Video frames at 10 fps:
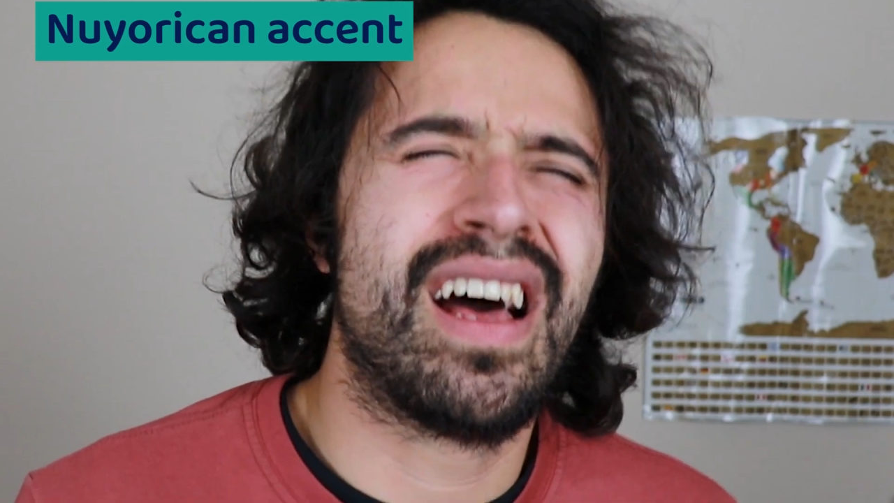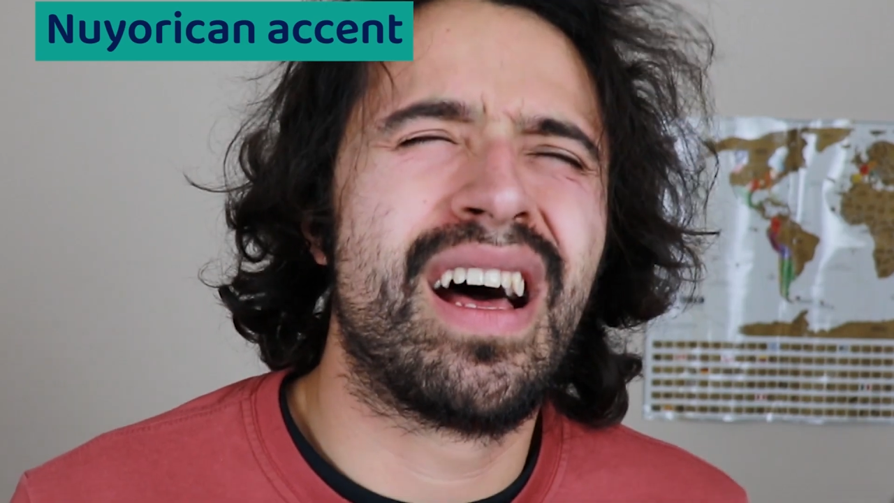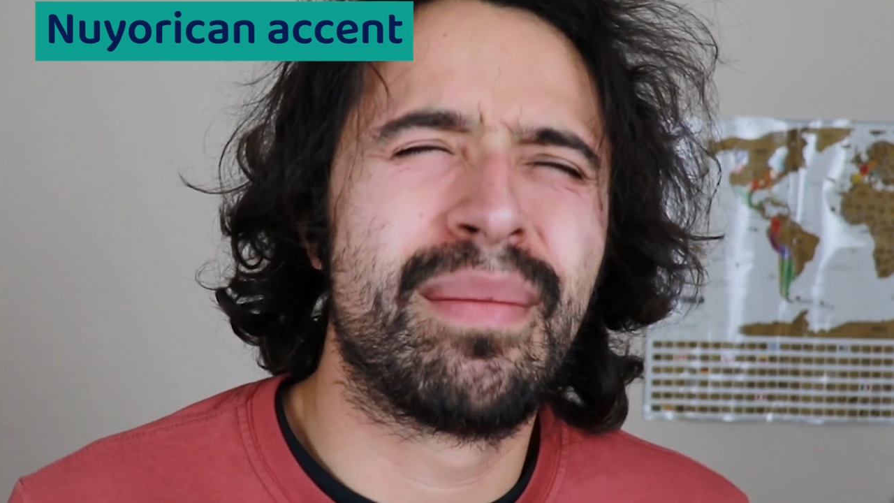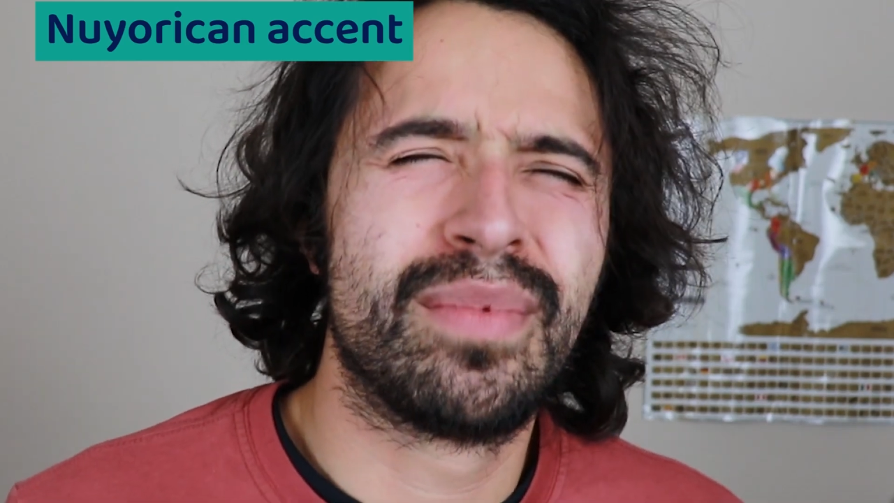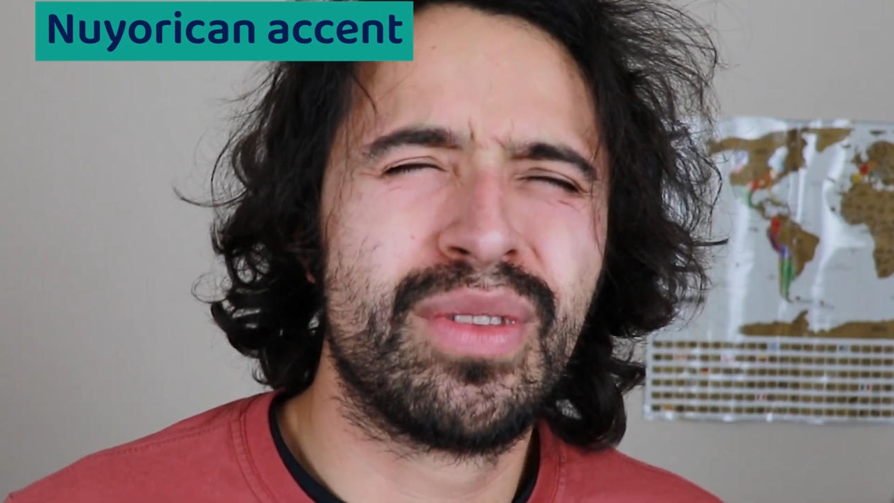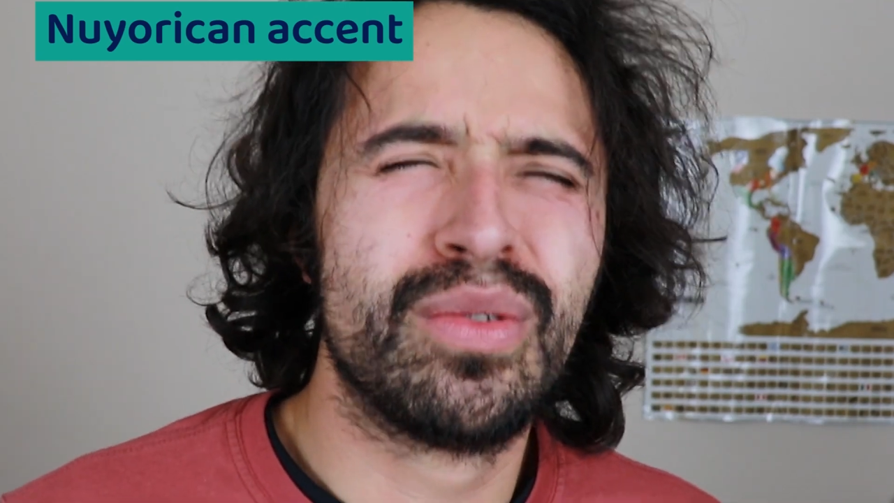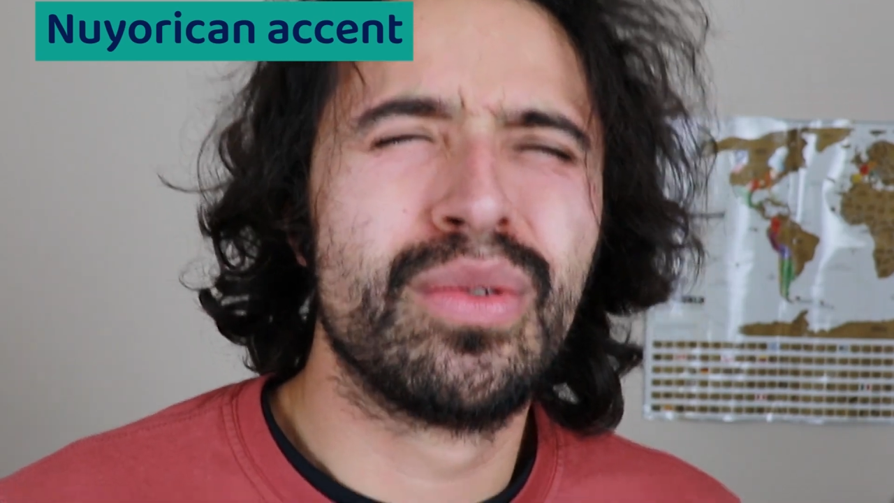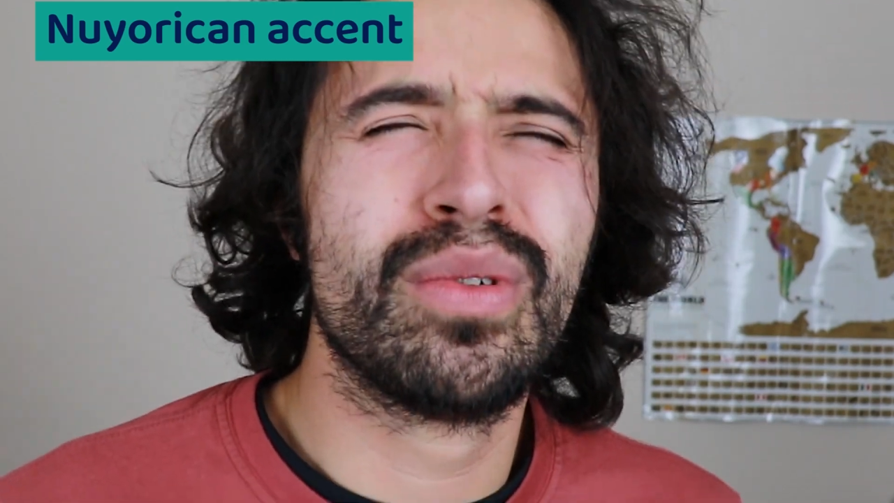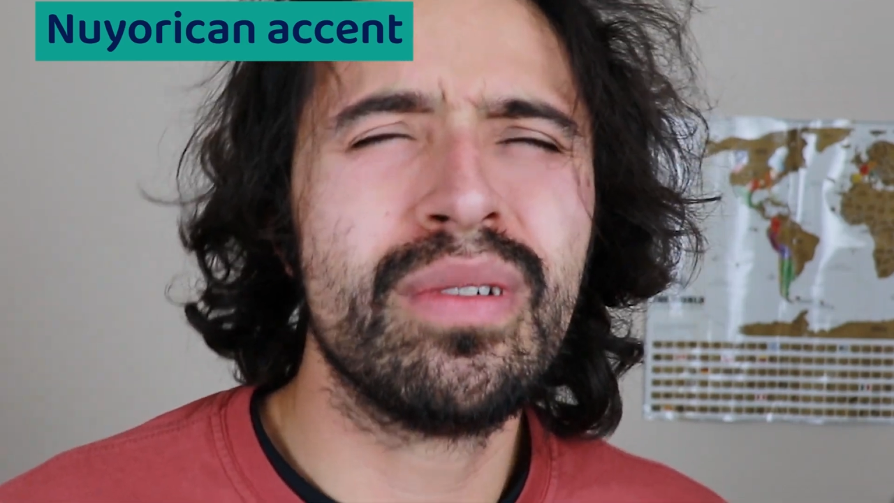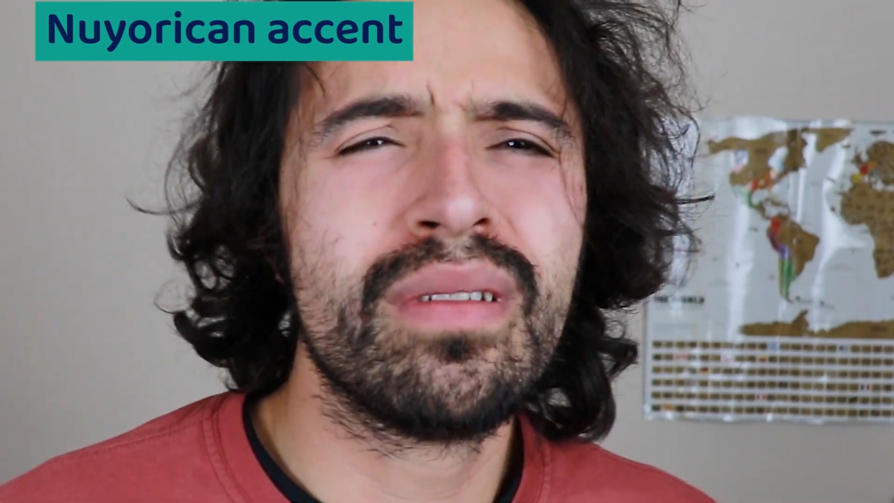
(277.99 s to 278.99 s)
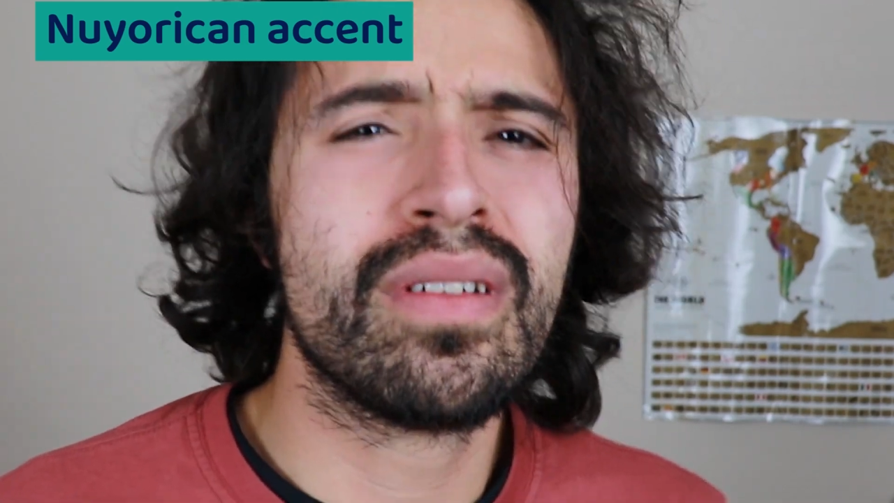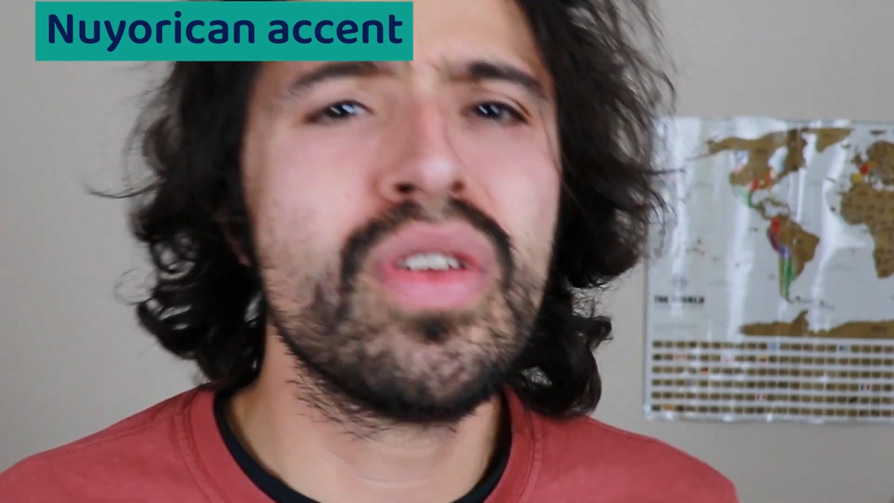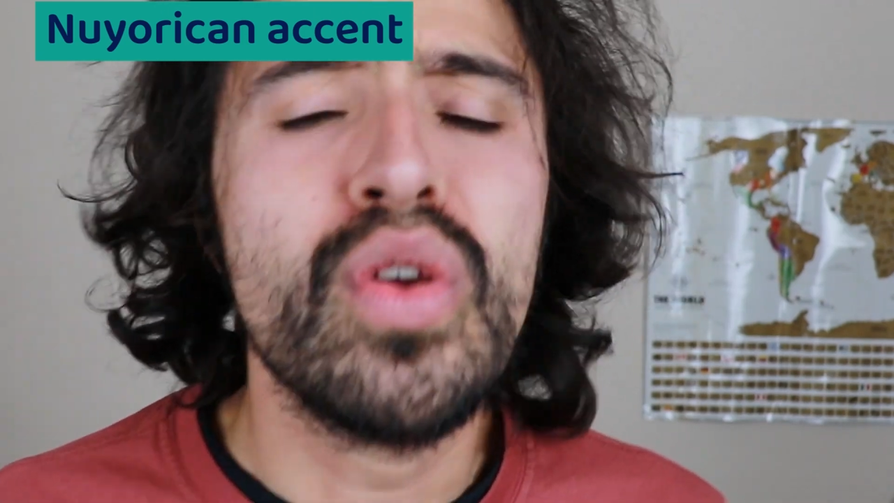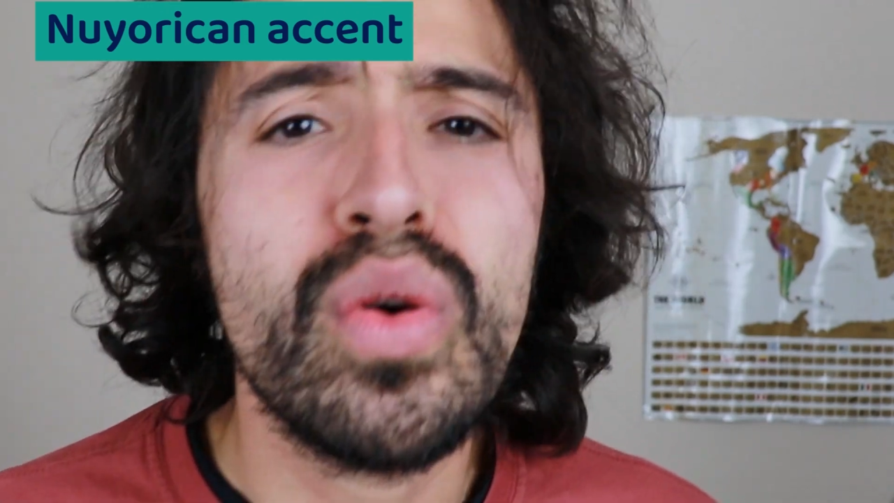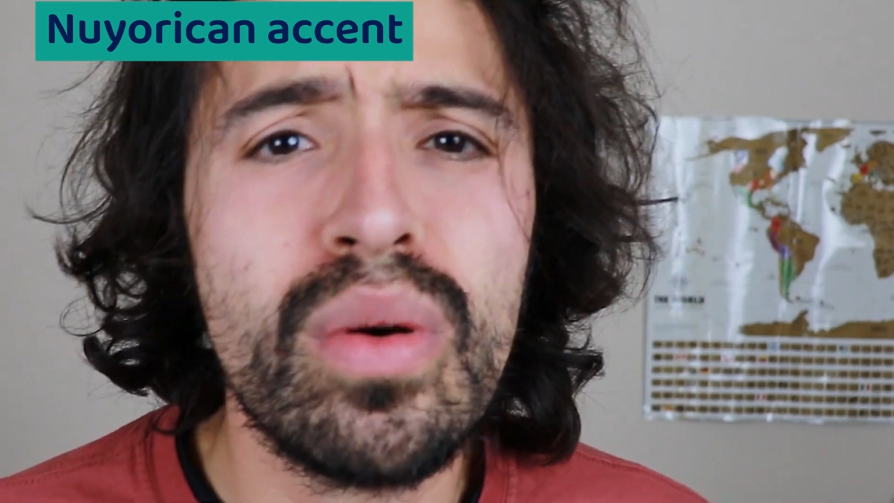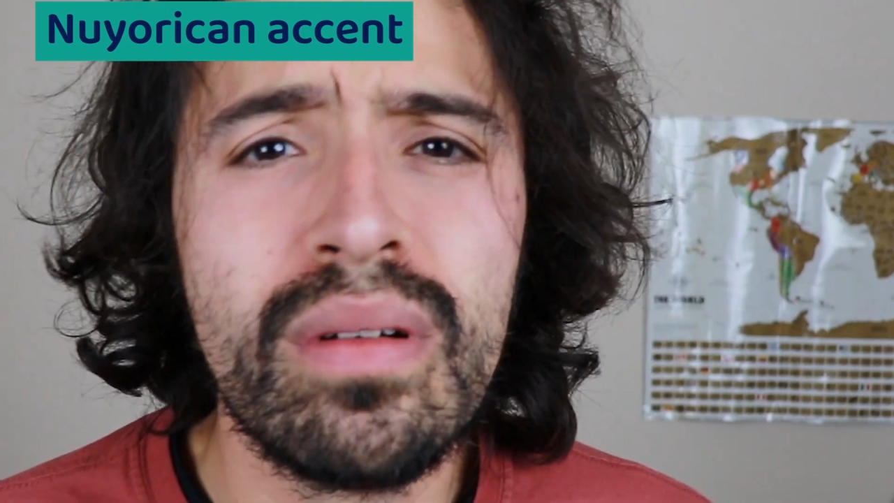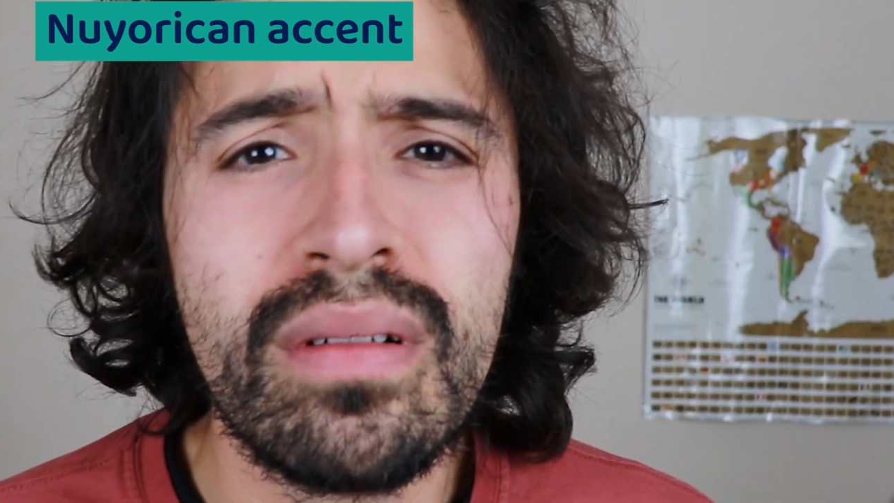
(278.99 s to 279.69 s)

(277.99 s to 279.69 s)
up to you.